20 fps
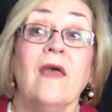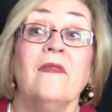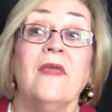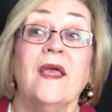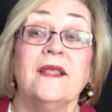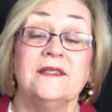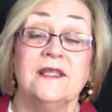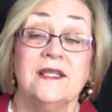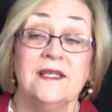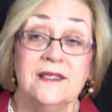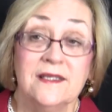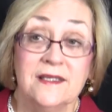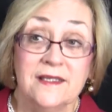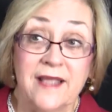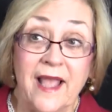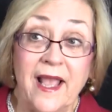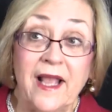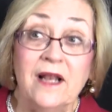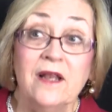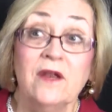That's
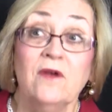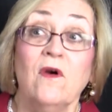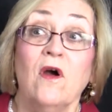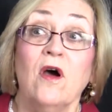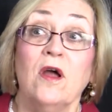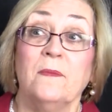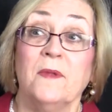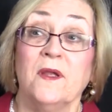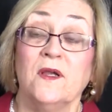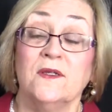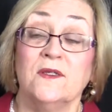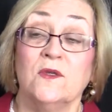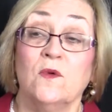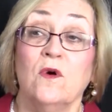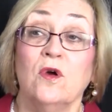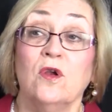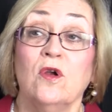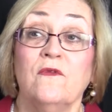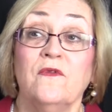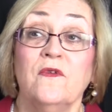exactly right, because
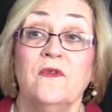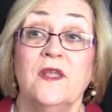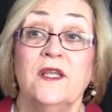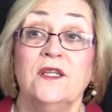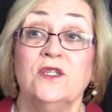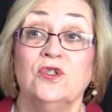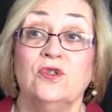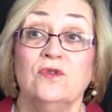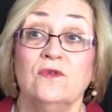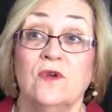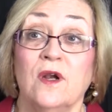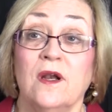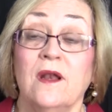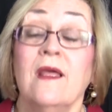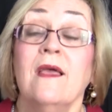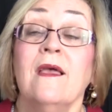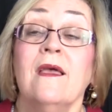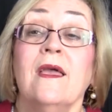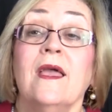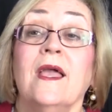quite often these children,
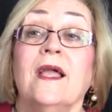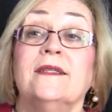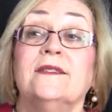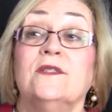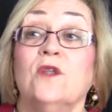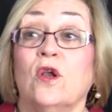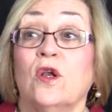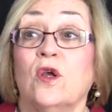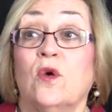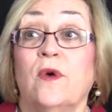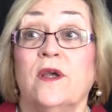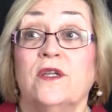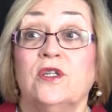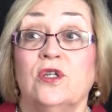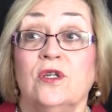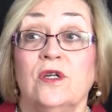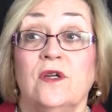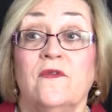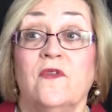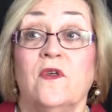it's not a
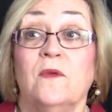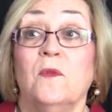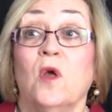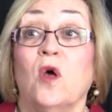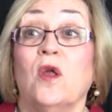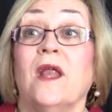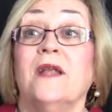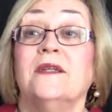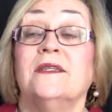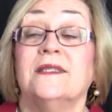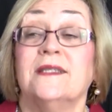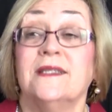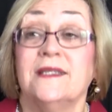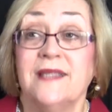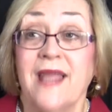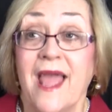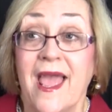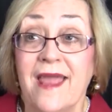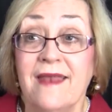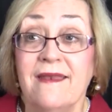question of them not
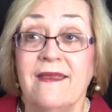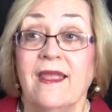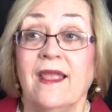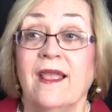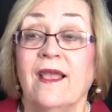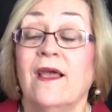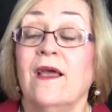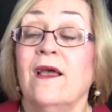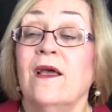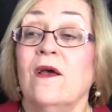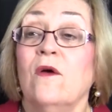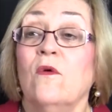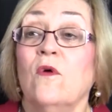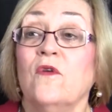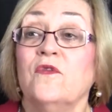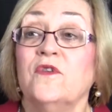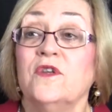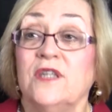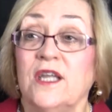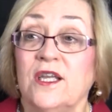understanding
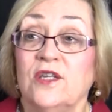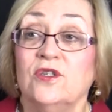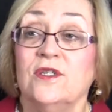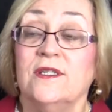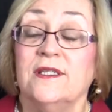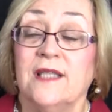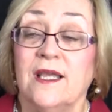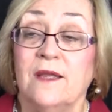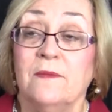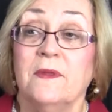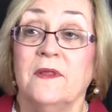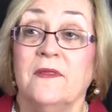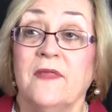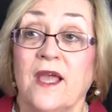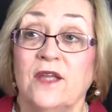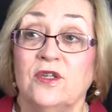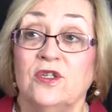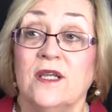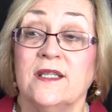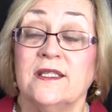what the teacher said, but
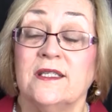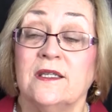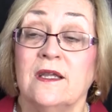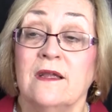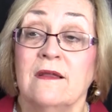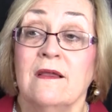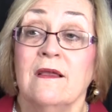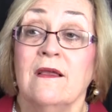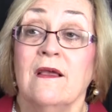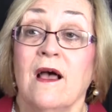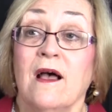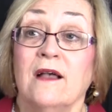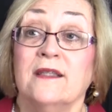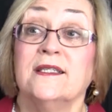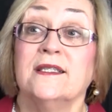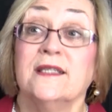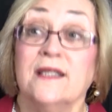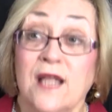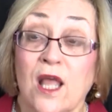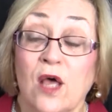they just are
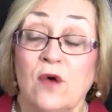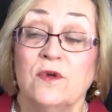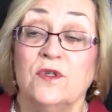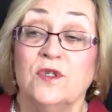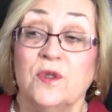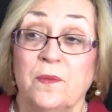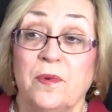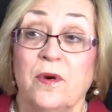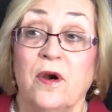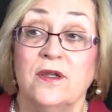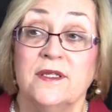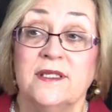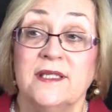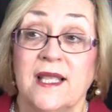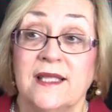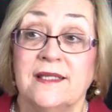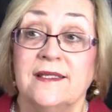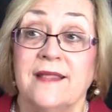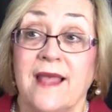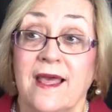slower to
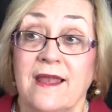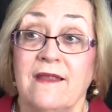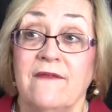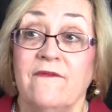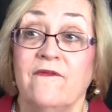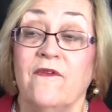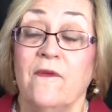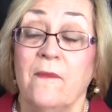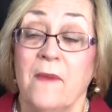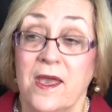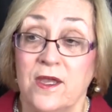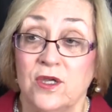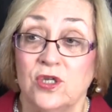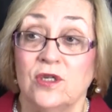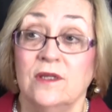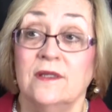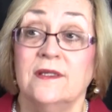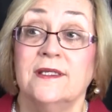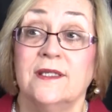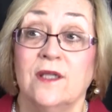process that information.